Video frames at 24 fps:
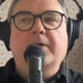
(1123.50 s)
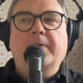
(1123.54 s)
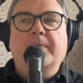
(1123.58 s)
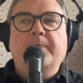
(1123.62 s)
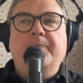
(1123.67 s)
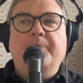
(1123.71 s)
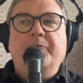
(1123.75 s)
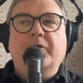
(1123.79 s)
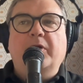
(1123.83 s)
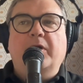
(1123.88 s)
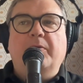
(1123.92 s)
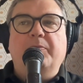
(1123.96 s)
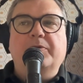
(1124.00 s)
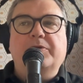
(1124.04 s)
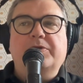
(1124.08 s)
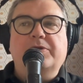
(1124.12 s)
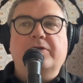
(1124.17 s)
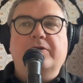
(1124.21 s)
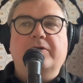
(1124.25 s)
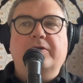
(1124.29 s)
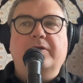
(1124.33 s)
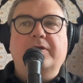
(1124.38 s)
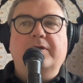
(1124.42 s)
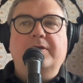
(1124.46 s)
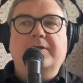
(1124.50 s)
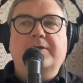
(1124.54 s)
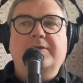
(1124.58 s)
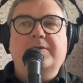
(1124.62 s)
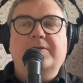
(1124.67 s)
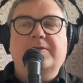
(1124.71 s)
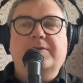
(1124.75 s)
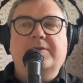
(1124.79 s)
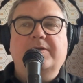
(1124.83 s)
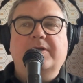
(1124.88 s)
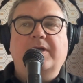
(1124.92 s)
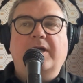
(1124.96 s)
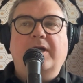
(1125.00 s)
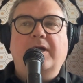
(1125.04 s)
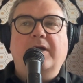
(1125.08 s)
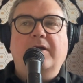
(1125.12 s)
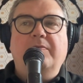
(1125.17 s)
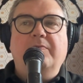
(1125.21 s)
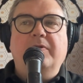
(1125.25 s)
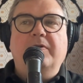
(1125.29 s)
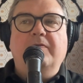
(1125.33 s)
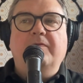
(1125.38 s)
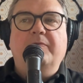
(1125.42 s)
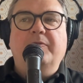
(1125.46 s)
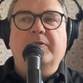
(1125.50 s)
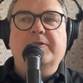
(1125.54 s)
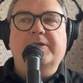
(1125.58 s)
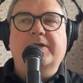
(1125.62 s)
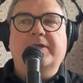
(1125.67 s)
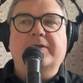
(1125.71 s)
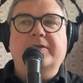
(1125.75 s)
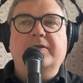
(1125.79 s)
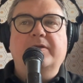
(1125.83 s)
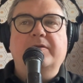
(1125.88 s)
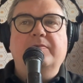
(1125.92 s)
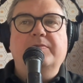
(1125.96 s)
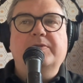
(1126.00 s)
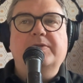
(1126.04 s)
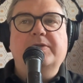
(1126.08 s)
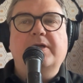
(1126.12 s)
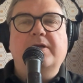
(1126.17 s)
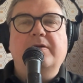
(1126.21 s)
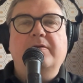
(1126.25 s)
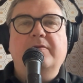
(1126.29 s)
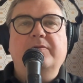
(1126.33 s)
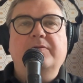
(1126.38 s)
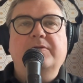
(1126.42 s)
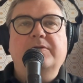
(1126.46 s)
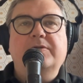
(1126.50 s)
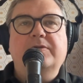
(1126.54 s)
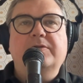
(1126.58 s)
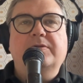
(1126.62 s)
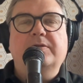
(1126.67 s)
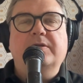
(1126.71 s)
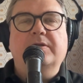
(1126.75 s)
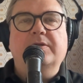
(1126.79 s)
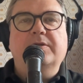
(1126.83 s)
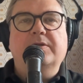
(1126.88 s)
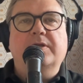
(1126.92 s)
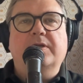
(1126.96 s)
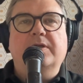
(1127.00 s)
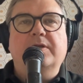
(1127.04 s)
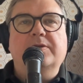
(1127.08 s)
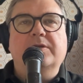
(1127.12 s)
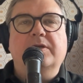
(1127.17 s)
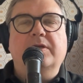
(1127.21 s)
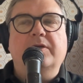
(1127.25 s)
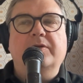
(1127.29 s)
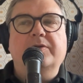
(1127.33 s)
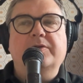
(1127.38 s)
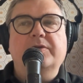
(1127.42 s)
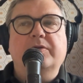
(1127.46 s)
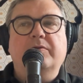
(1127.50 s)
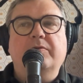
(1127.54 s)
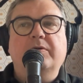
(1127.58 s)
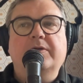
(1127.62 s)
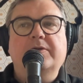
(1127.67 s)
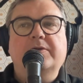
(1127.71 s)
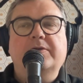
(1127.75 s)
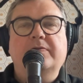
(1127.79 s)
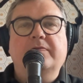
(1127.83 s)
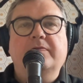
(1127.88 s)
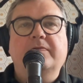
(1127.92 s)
opportunities have presented themselves as a consequence